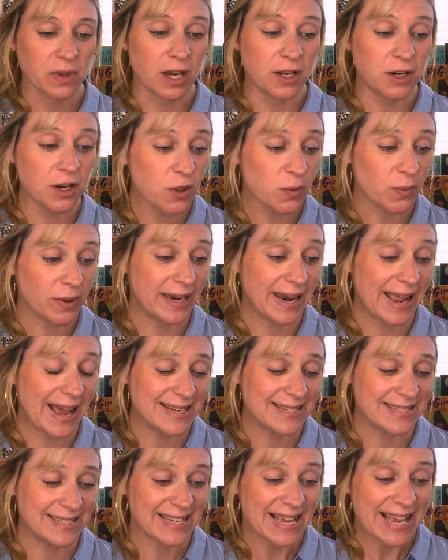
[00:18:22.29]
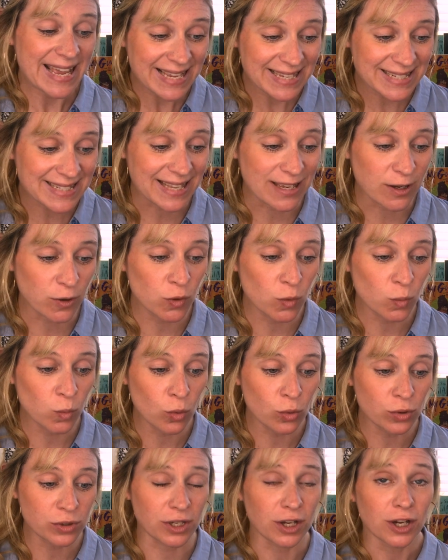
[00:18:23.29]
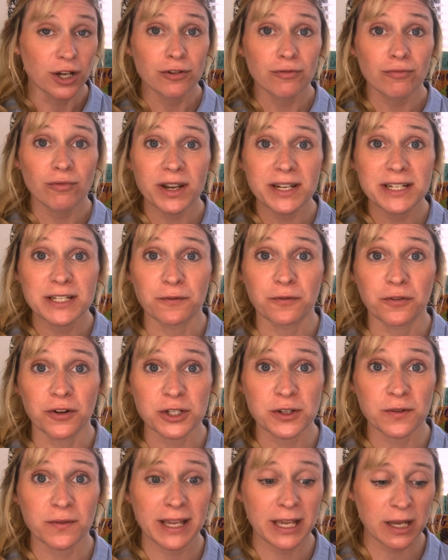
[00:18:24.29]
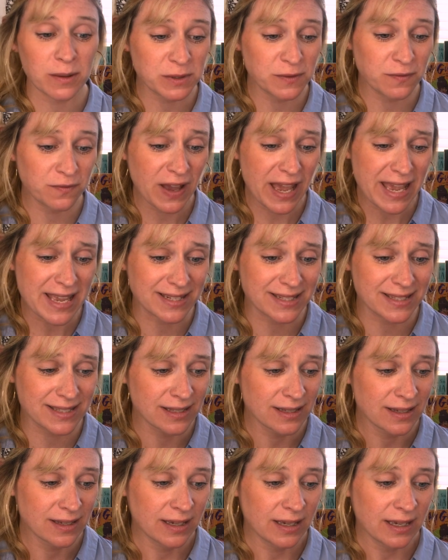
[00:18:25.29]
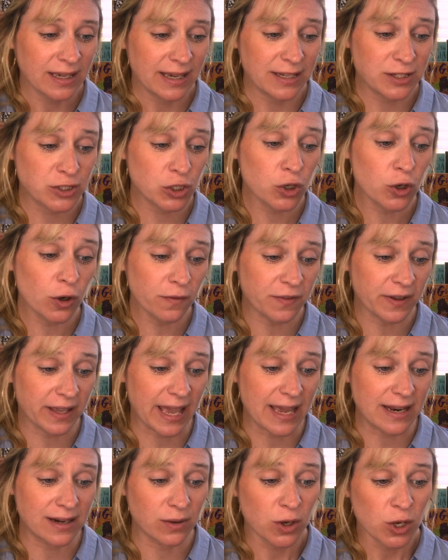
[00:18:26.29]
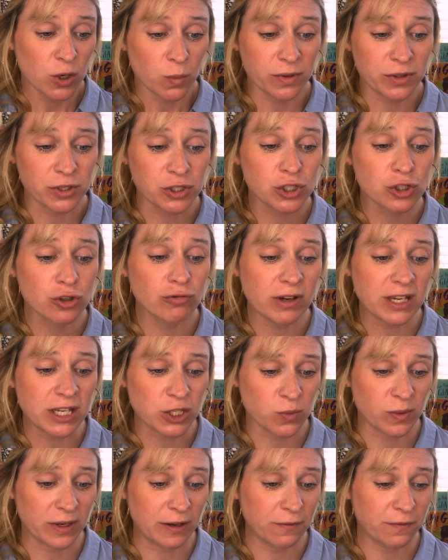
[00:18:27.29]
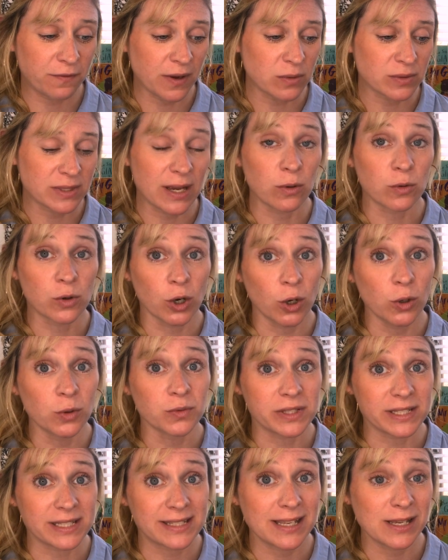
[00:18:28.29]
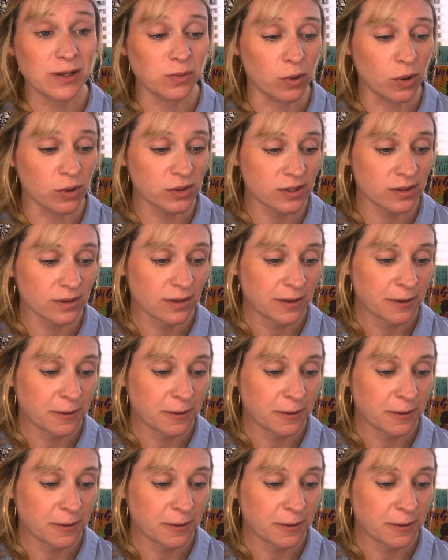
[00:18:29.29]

Another one landed, hissing on the water right in front of Hiccup's face. It took off again with a screech when it felt how cold the sea was.